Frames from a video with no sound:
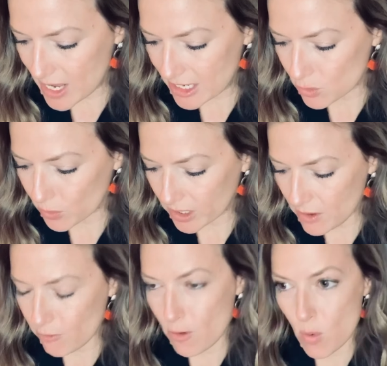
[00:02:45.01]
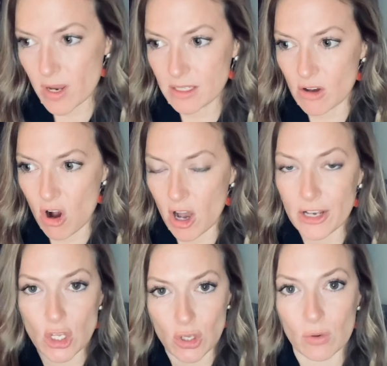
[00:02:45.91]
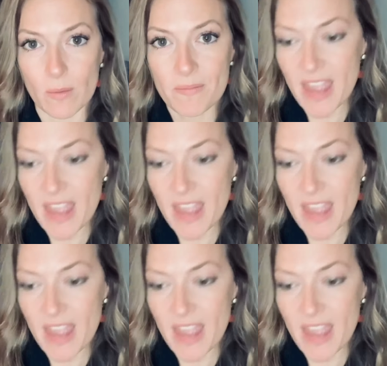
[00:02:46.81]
is really focus on you